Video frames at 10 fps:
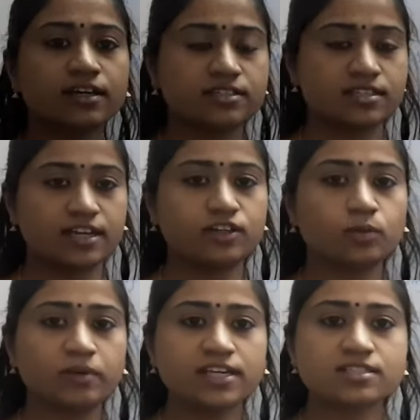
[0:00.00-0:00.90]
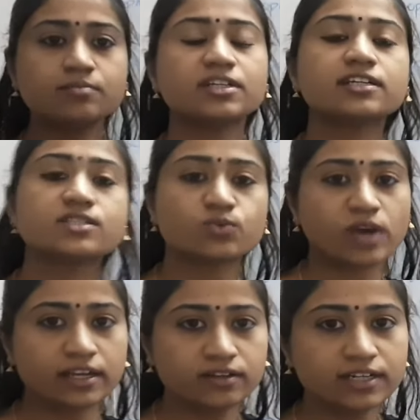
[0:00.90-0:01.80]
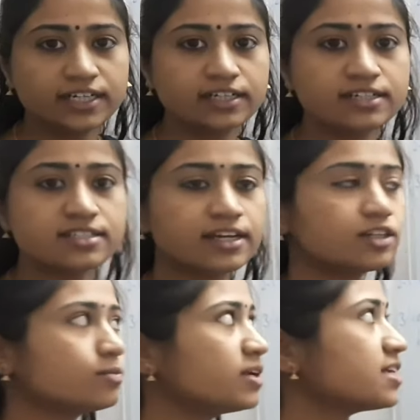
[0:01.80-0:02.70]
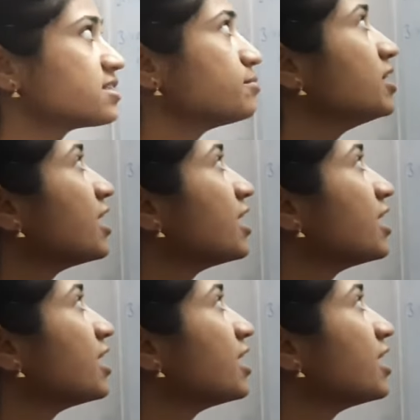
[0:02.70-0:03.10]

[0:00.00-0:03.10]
cytoplasm, that is vacuolated cytoplasm,